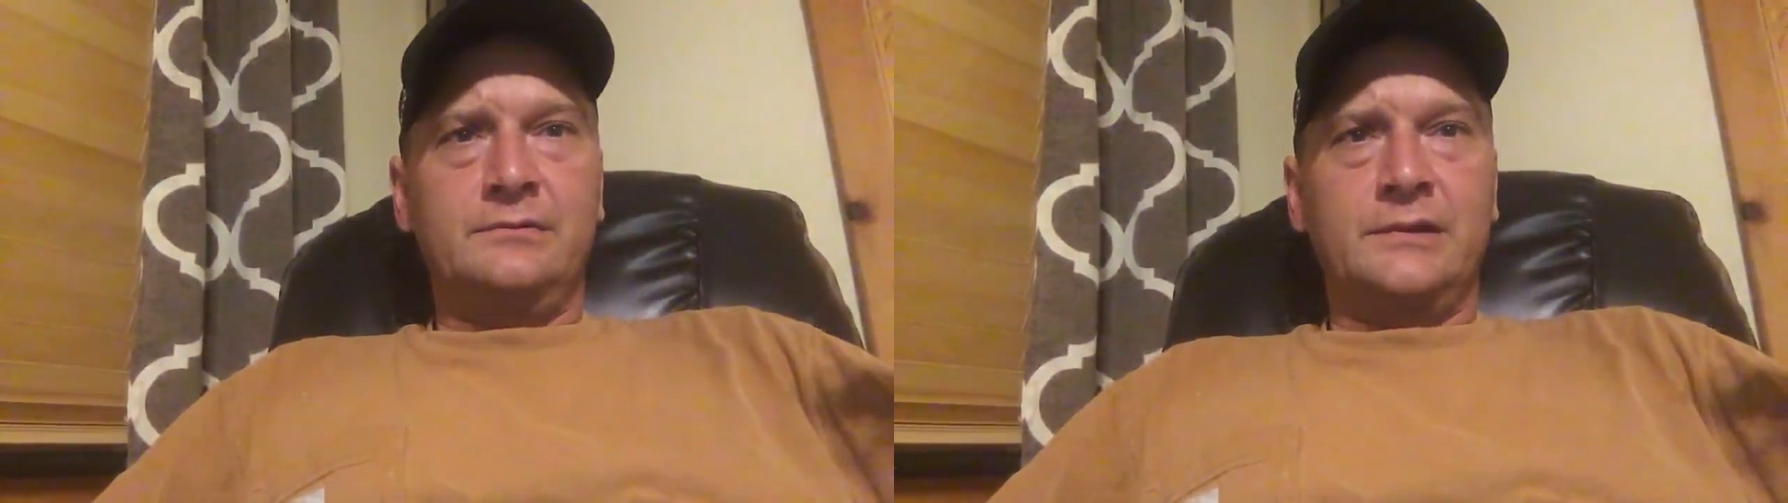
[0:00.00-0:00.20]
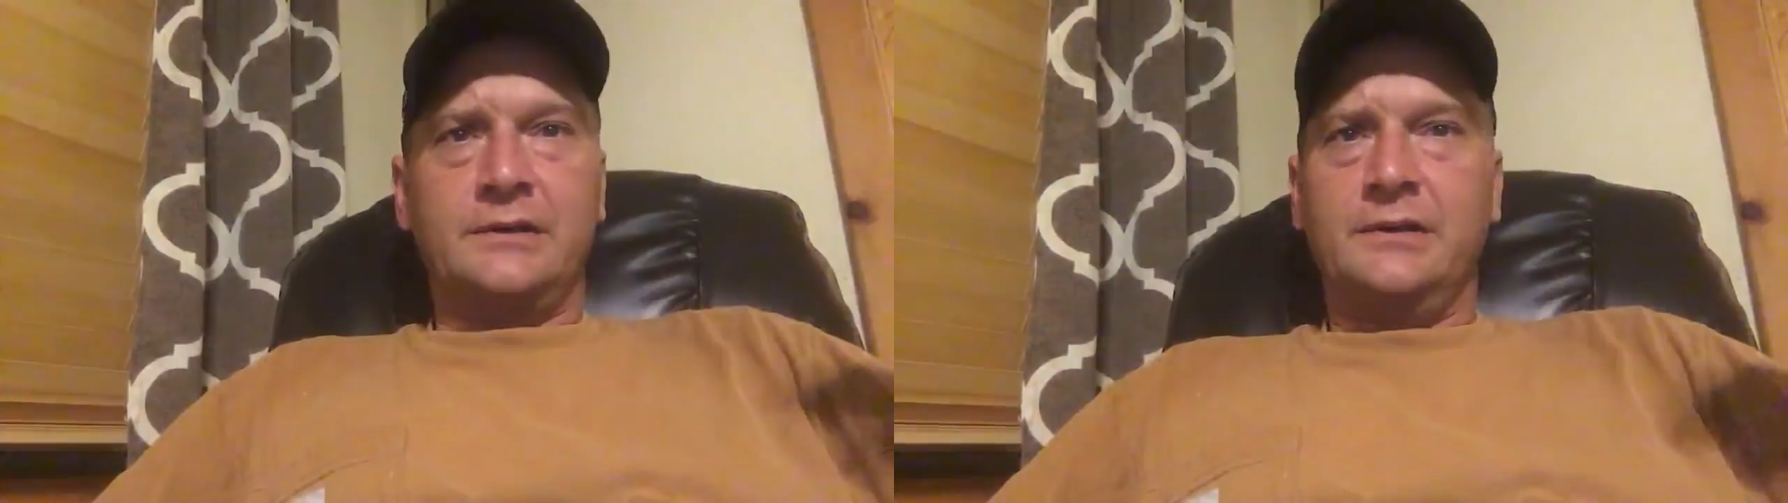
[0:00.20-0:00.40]

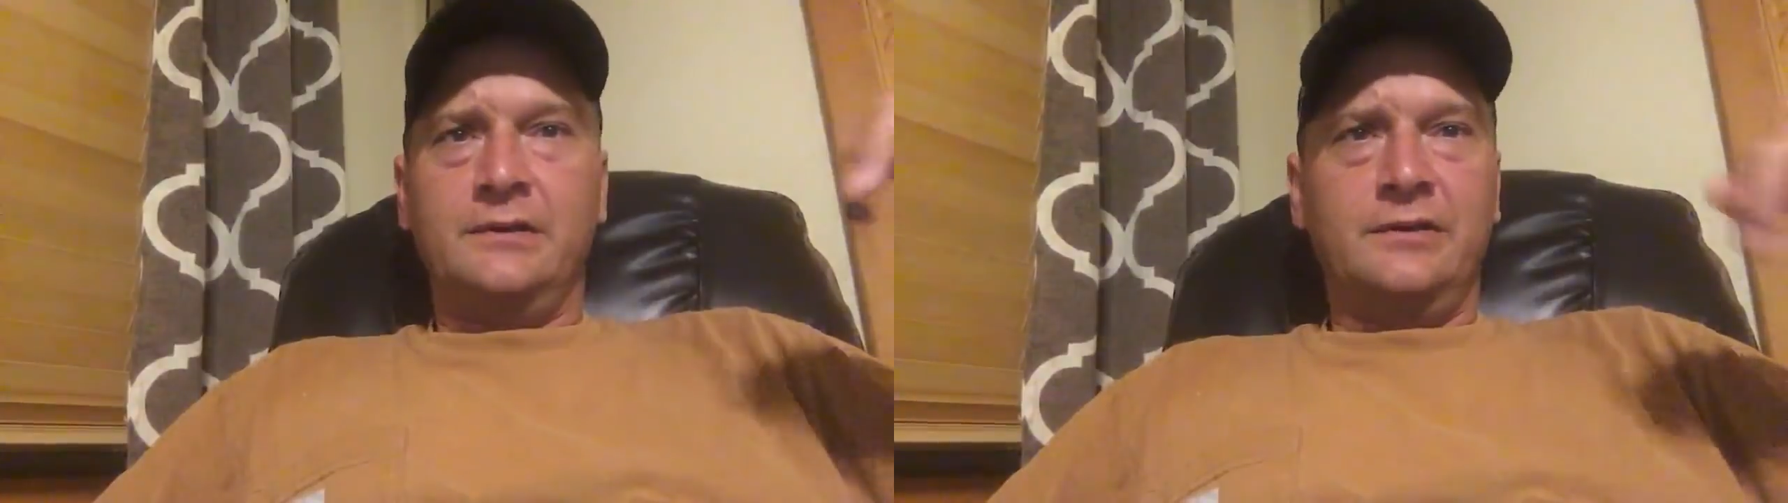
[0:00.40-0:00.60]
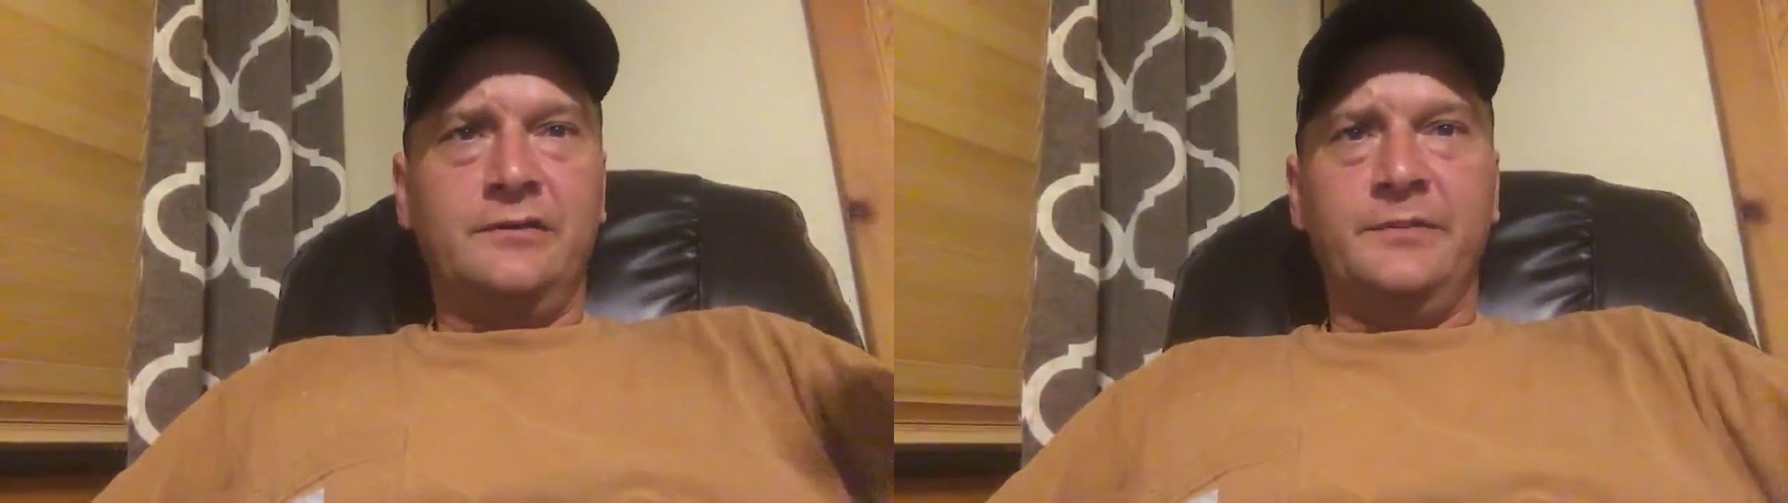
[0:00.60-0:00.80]
I
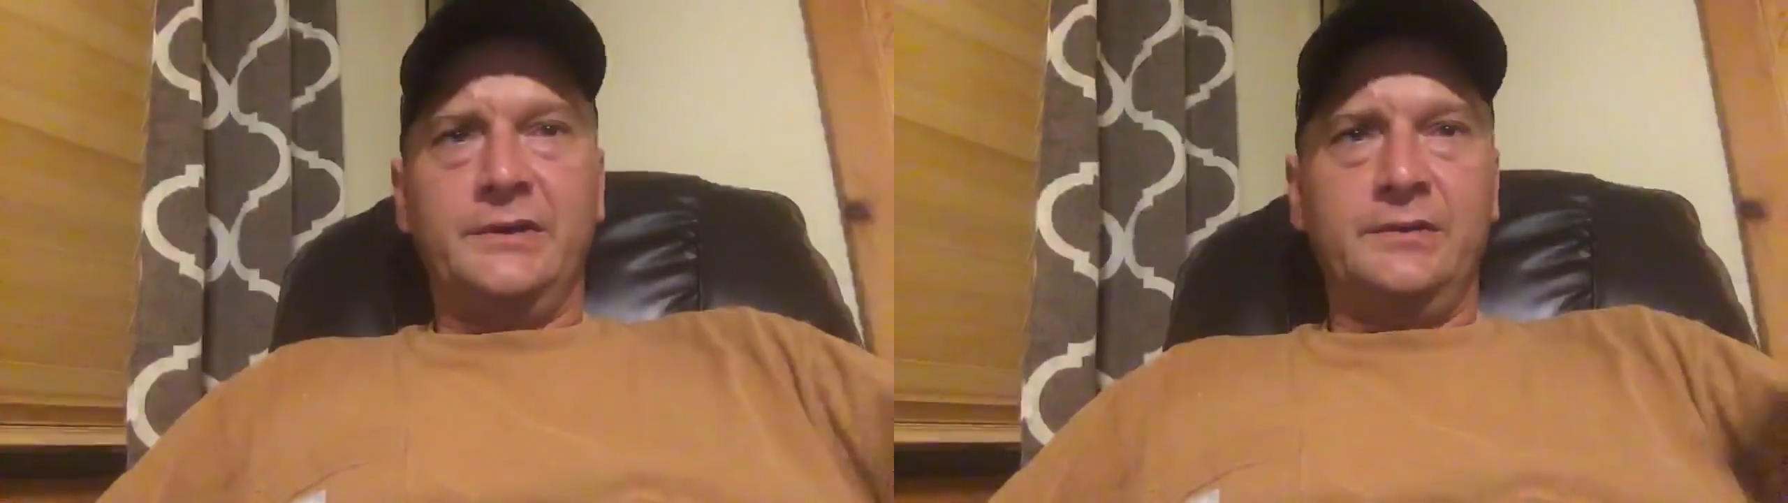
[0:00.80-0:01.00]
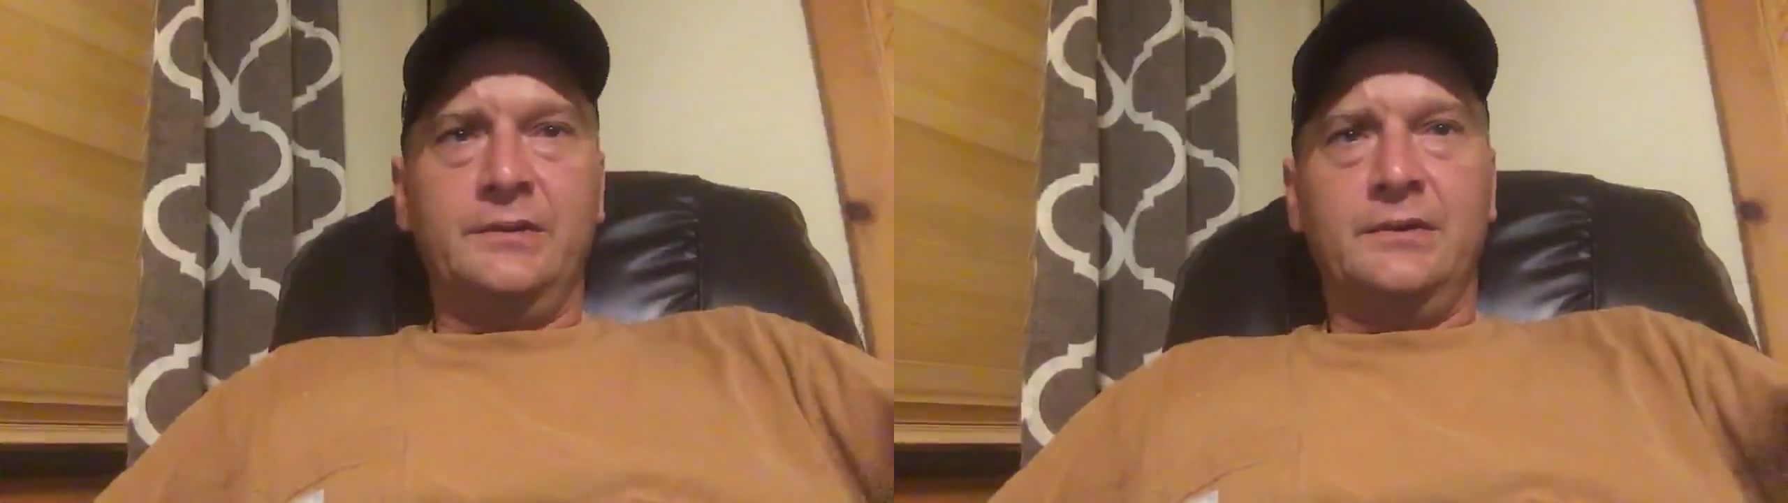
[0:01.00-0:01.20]
cut off my
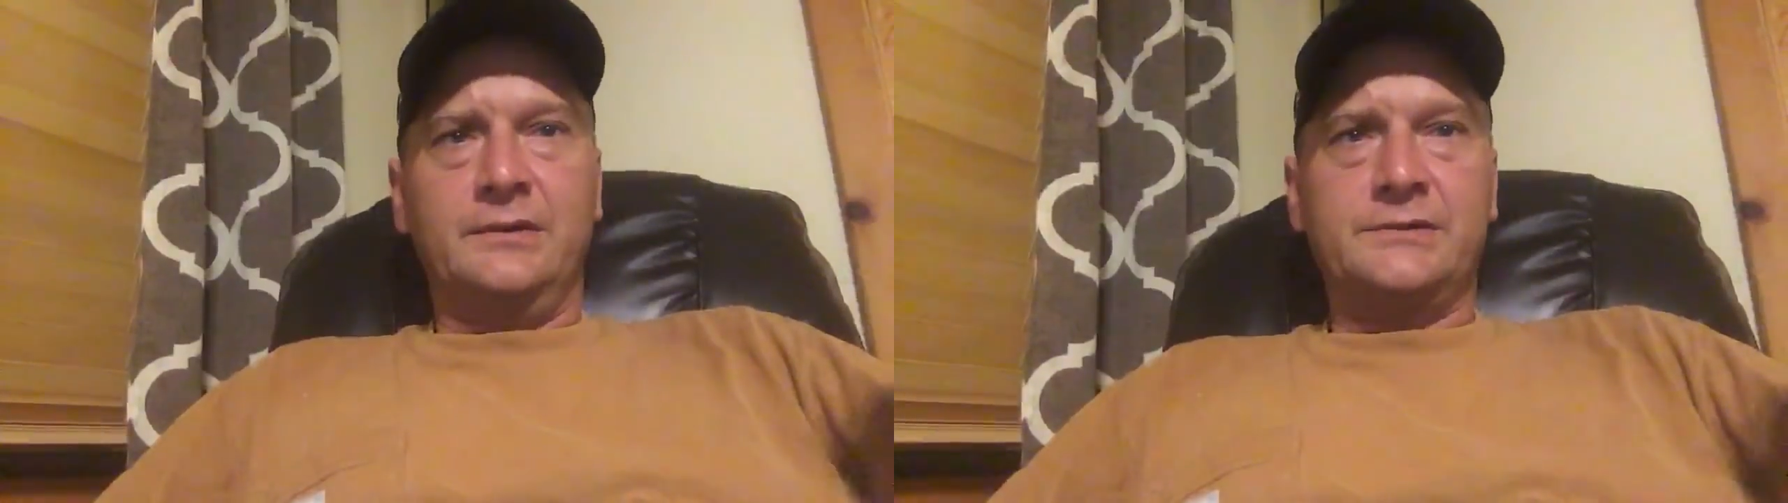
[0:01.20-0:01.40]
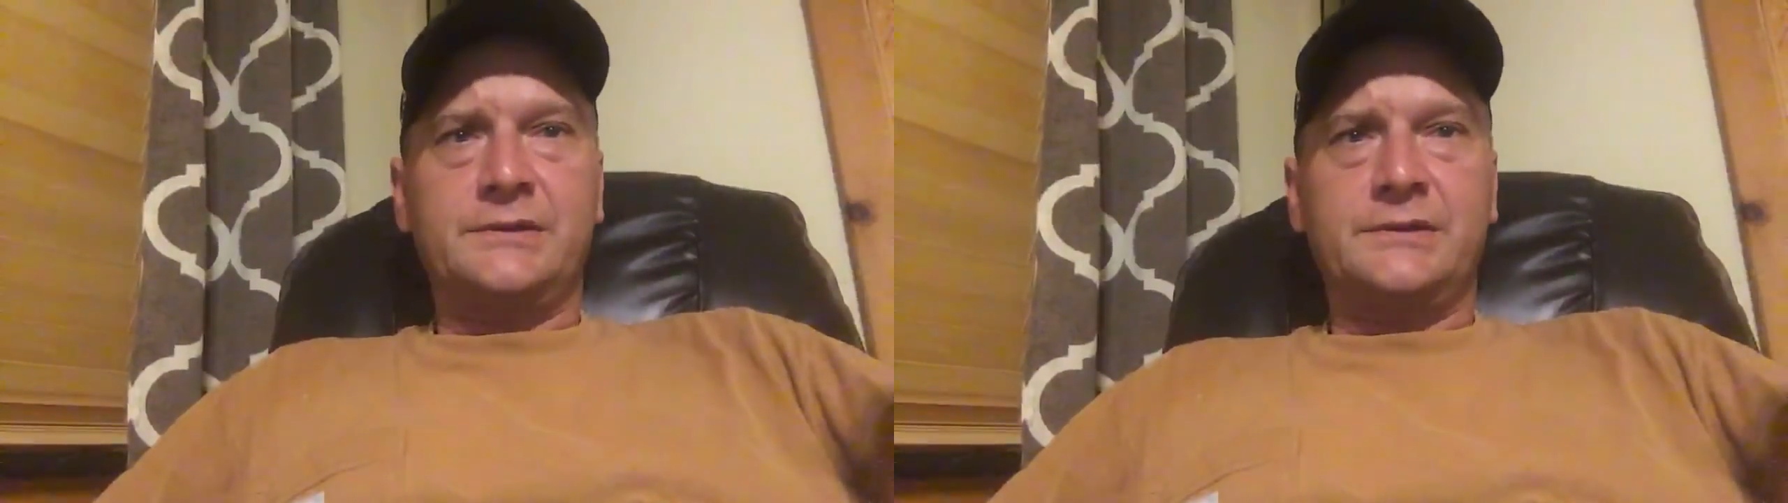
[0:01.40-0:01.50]
New Holland